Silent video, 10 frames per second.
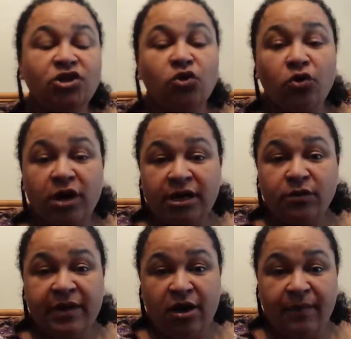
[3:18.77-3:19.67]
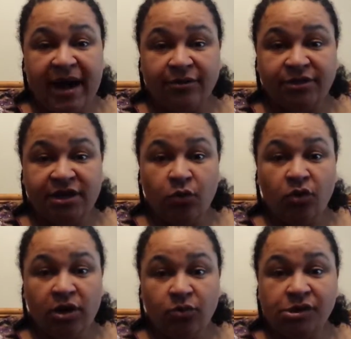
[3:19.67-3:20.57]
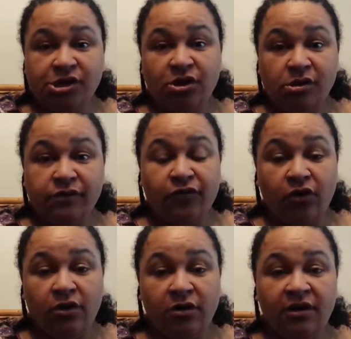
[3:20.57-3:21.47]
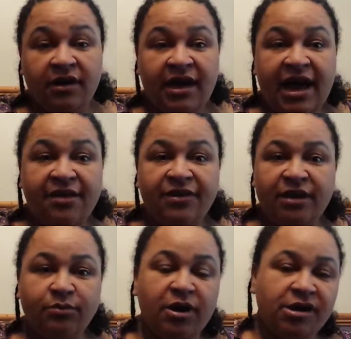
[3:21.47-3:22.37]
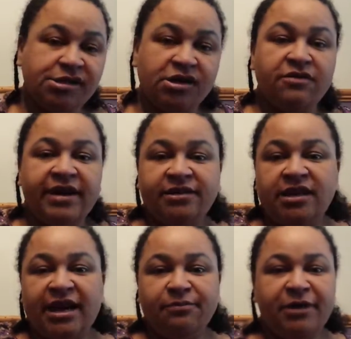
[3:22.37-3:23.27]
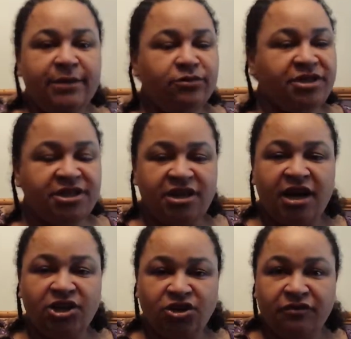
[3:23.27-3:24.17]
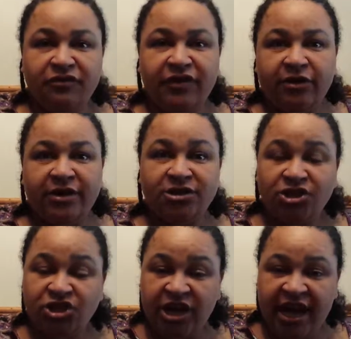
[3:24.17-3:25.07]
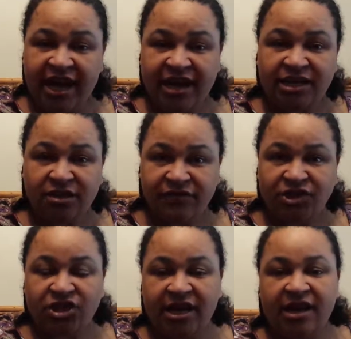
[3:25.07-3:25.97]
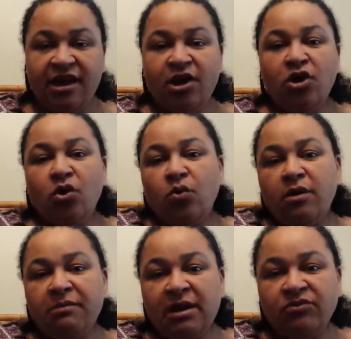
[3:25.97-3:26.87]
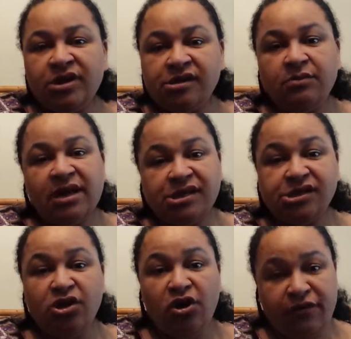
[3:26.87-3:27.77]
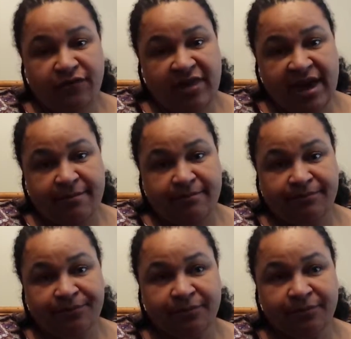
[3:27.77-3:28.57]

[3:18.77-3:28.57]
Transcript: talk a little bit about it, what it was used for, and then pass it around, allow people to touch and feel and to share individually what memories it may stir for them.